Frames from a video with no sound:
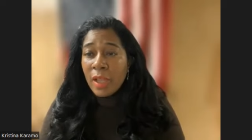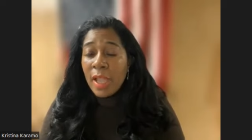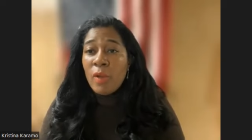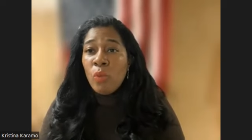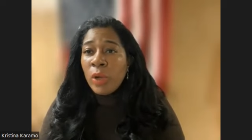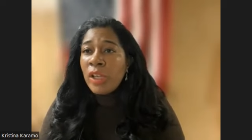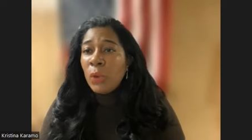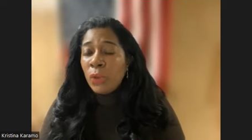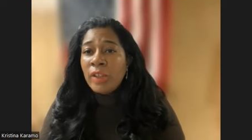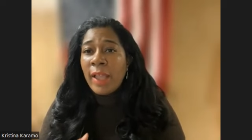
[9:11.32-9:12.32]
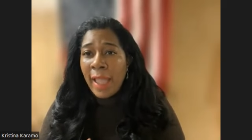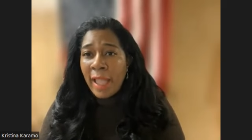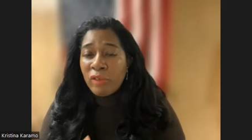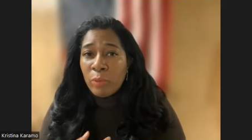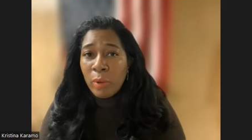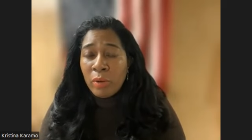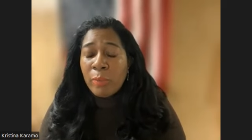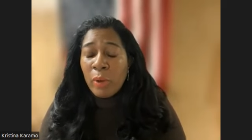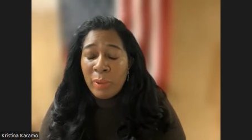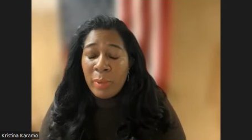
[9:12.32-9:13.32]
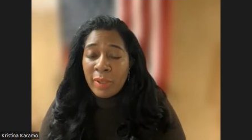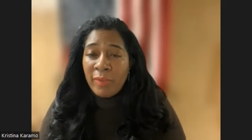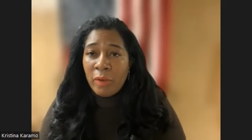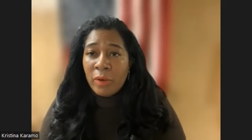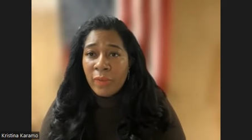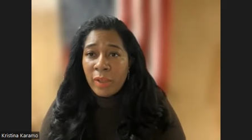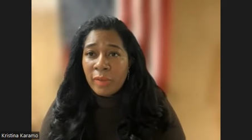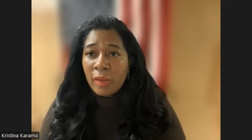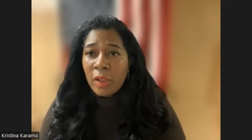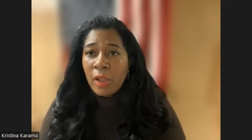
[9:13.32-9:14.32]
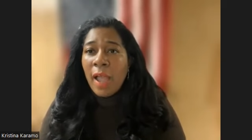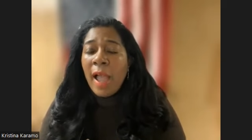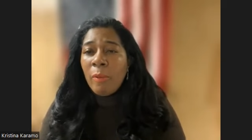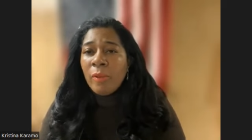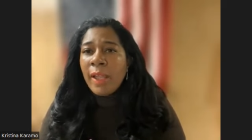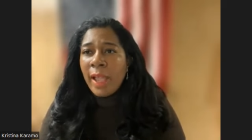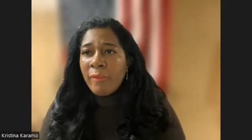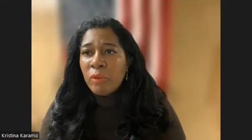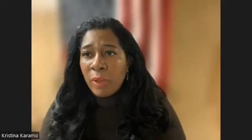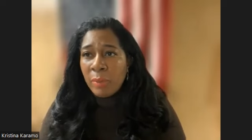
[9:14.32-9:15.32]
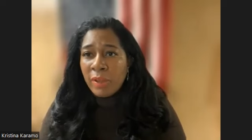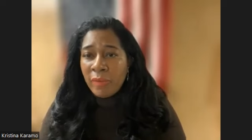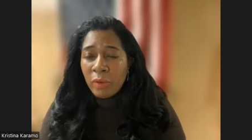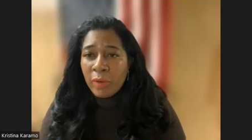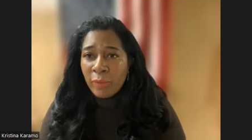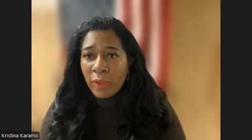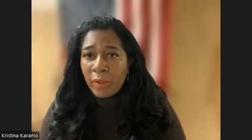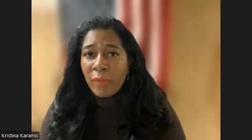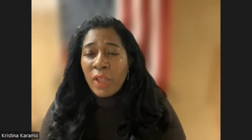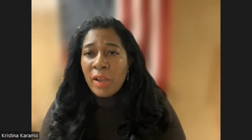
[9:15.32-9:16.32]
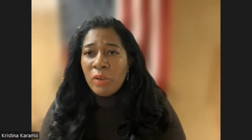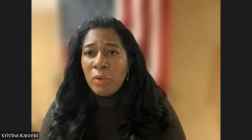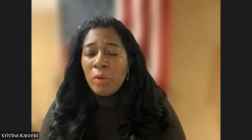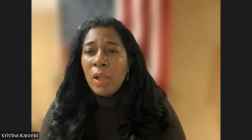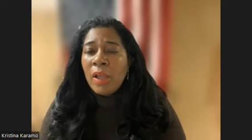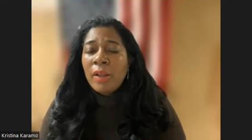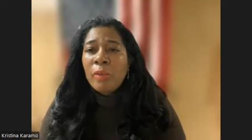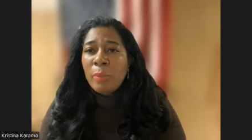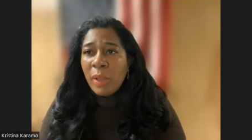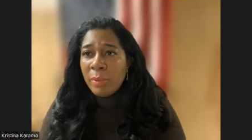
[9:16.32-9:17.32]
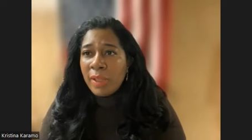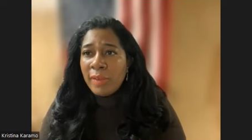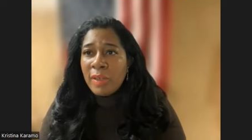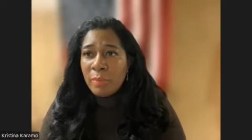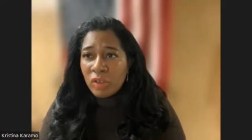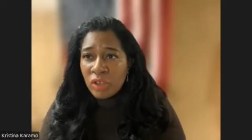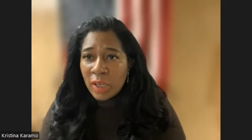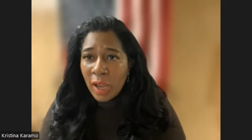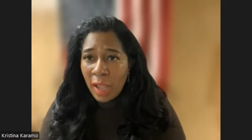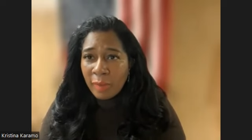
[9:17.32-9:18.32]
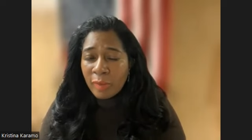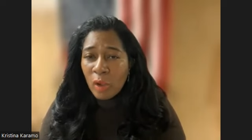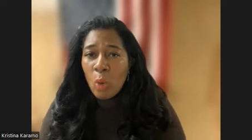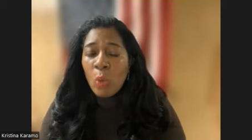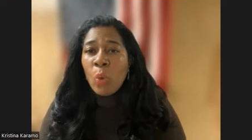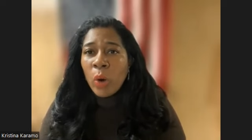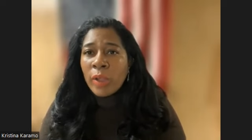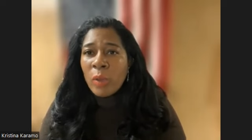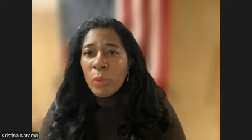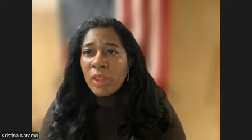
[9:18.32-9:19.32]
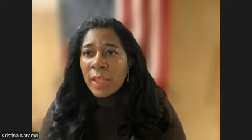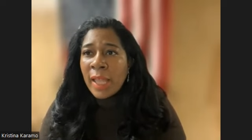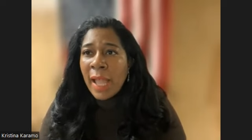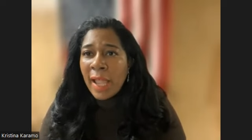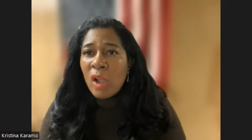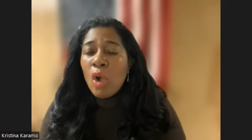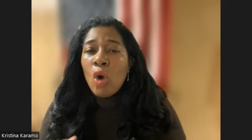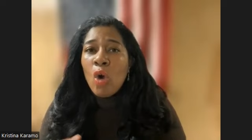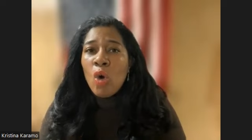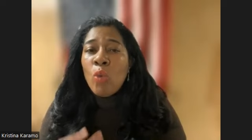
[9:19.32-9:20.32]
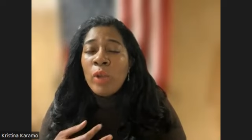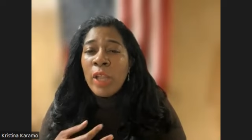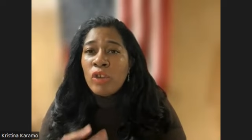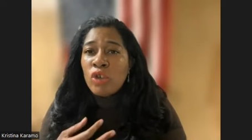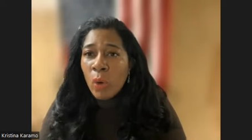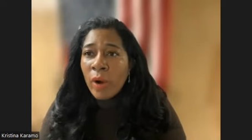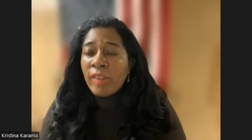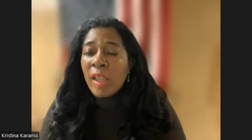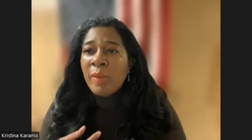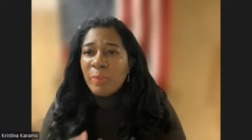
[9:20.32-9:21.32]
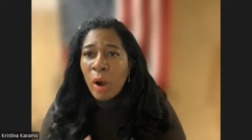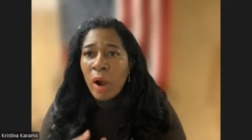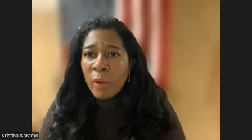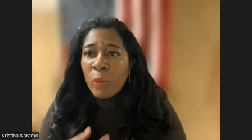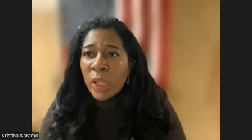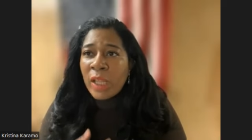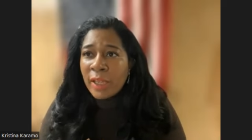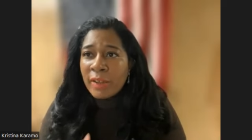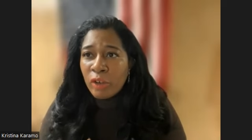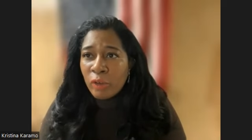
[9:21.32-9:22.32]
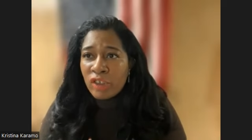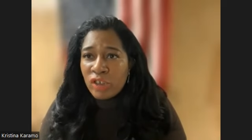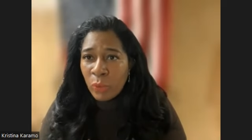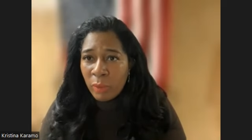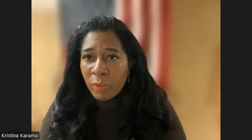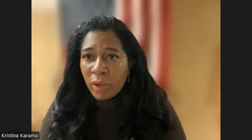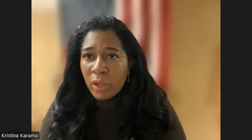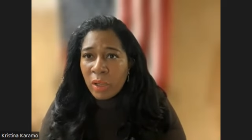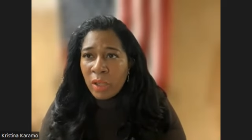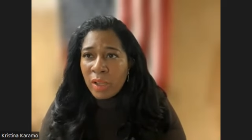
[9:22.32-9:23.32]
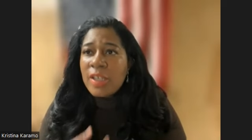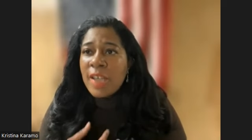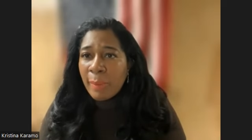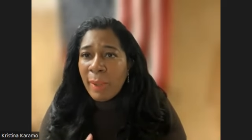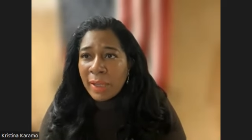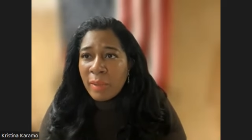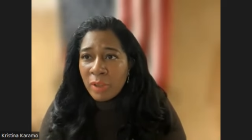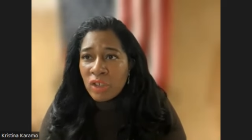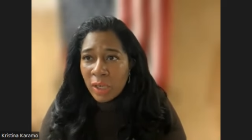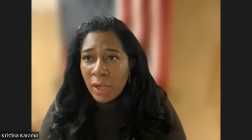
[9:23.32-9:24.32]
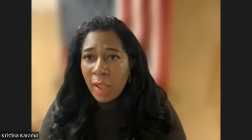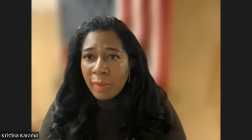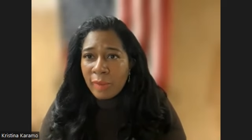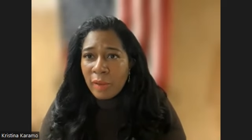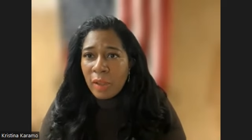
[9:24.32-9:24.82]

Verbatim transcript: And what do you think the average Repo- Republican voter feels? How would the average Republican voter feel if they knew that the Republicans in the Michigan House were working with a guy who endorsed and was part of reelecting Gretchen Whitmer to take back the Michigan House?